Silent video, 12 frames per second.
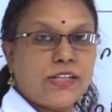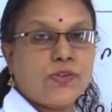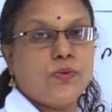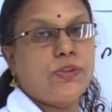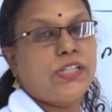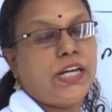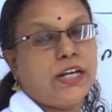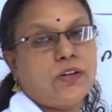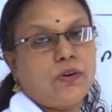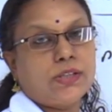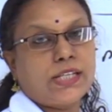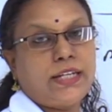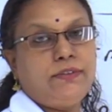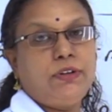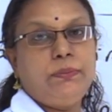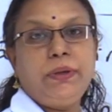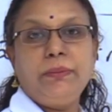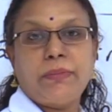So J cross I
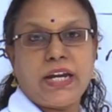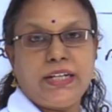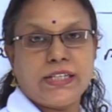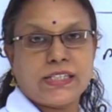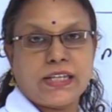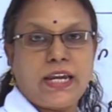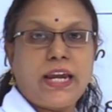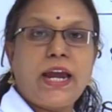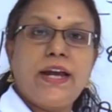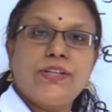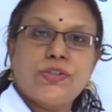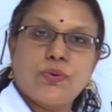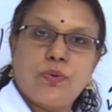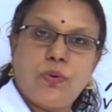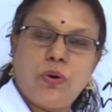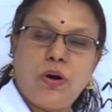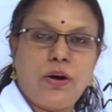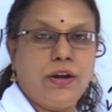will be minus K and so
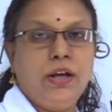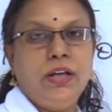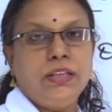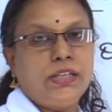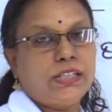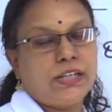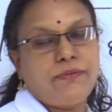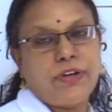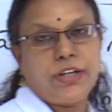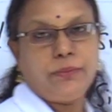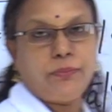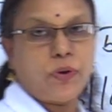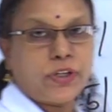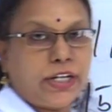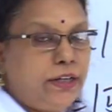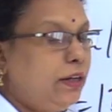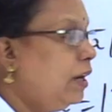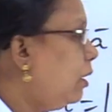on. This is a very
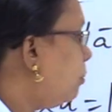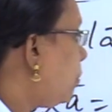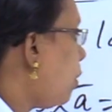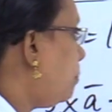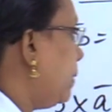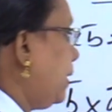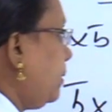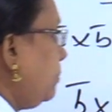important property.